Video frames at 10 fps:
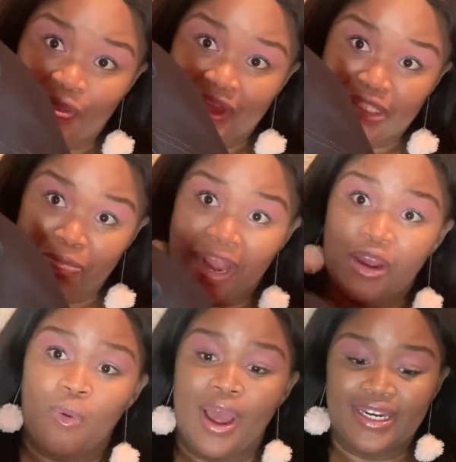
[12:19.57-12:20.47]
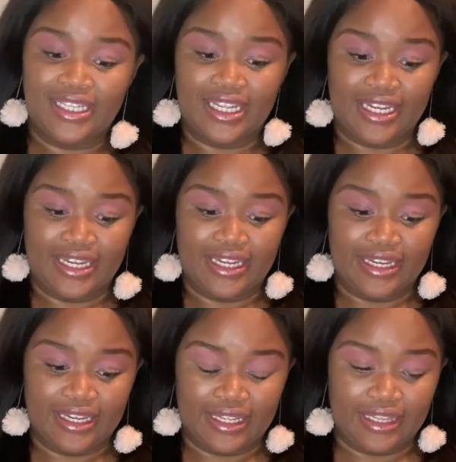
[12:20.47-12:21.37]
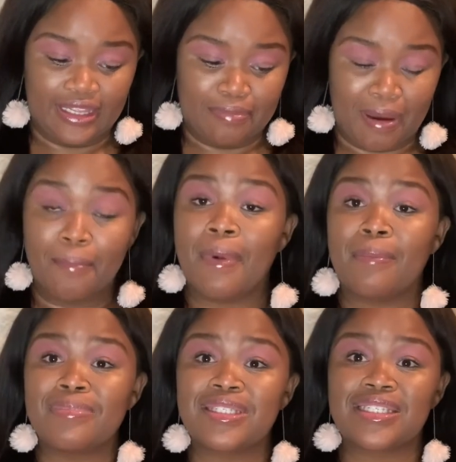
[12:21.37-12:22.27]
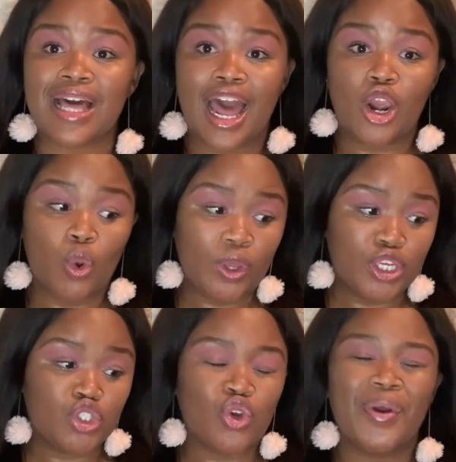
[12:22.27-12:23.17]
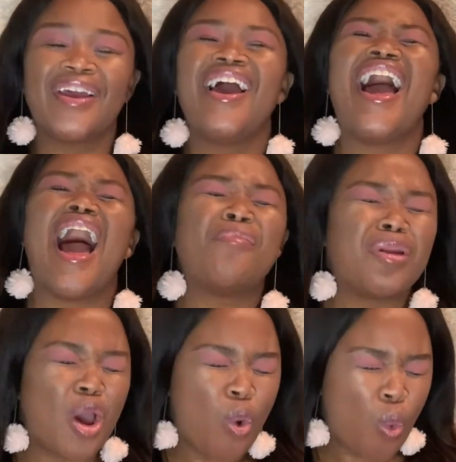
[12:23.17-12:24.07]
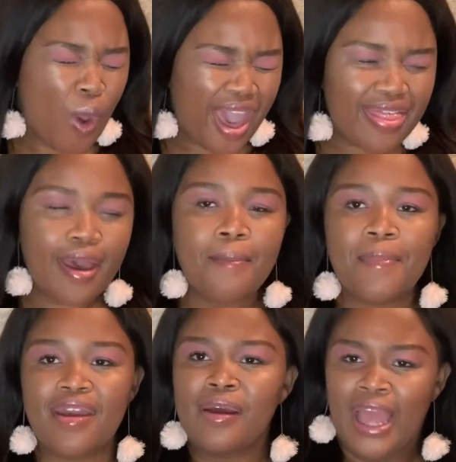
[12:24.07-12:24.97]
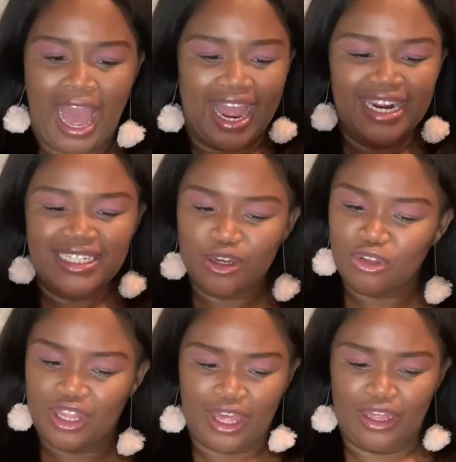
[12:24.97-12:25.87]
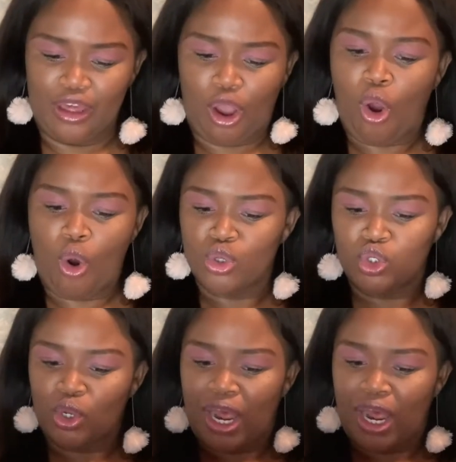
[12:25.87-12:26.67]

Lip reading: on this black one the bum bums are low-key showing, I'm gonna wear them. I need to be also